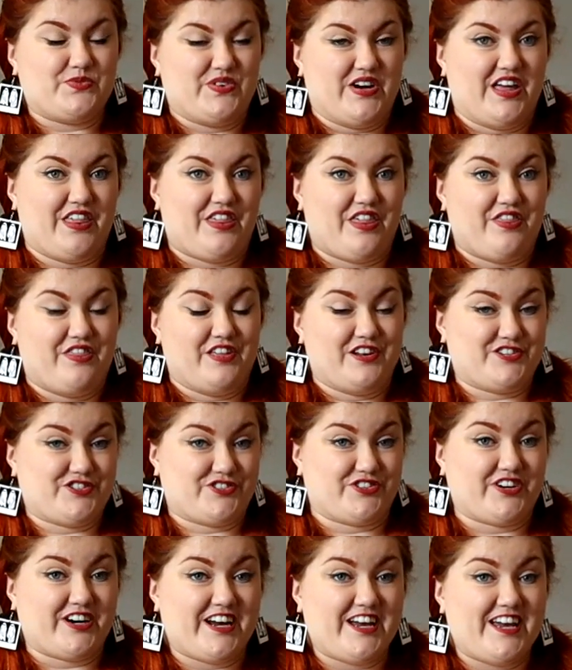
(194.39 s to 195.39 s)
with the
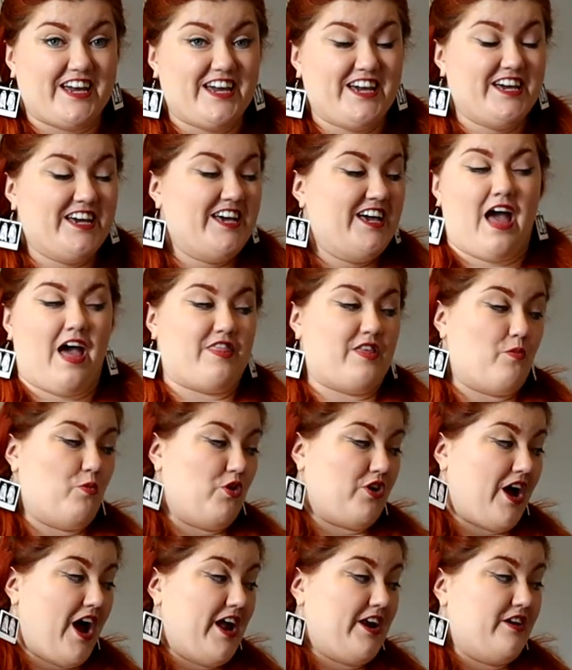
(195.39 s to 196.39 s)
tree and then
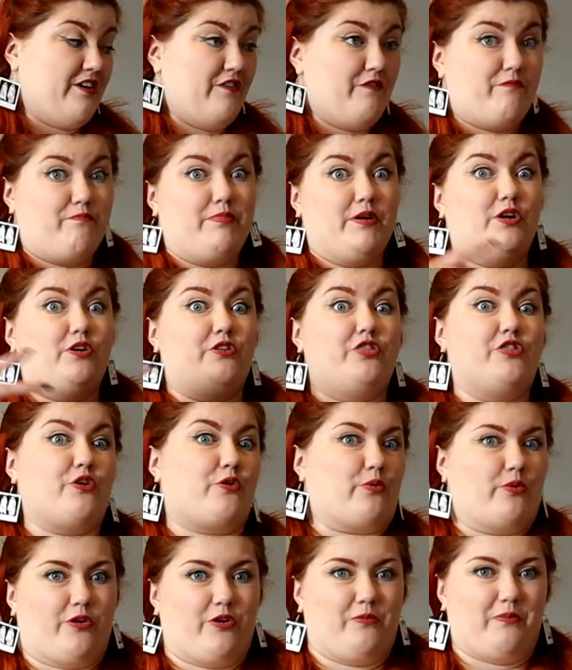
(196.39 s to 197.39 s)
we'll kind of build
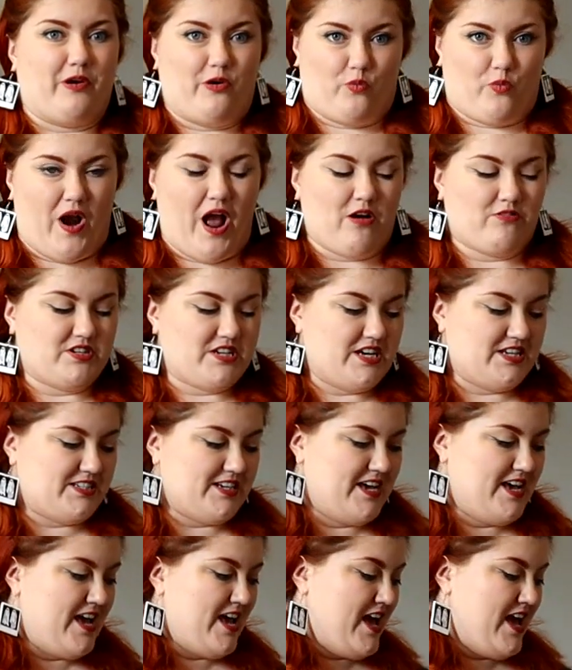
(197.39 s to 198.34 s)
the room around it.